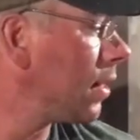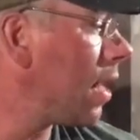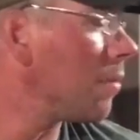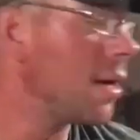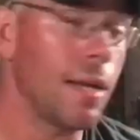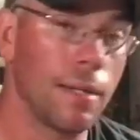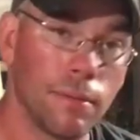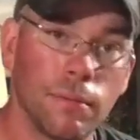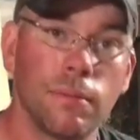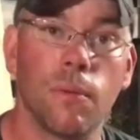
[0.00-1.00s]
That way,
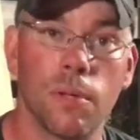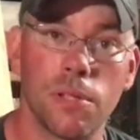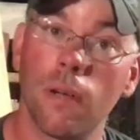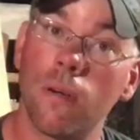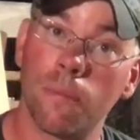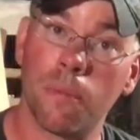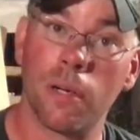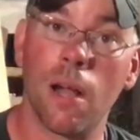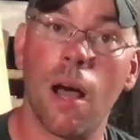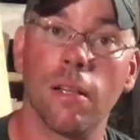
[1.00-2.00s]
once you go to
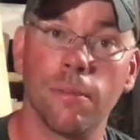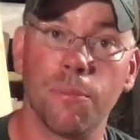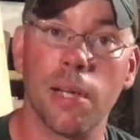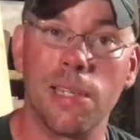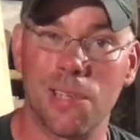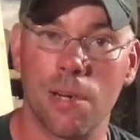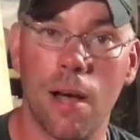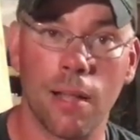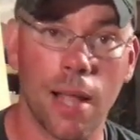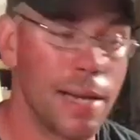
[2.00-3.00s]
put it all in place, it
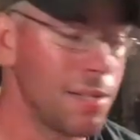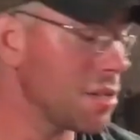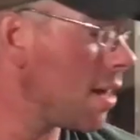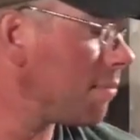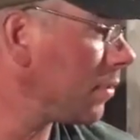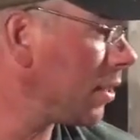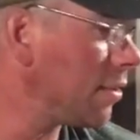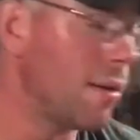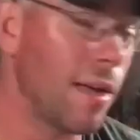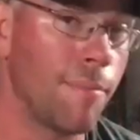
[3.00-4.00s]
all lines up. You
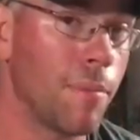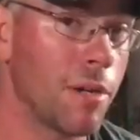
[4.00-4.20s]
don't have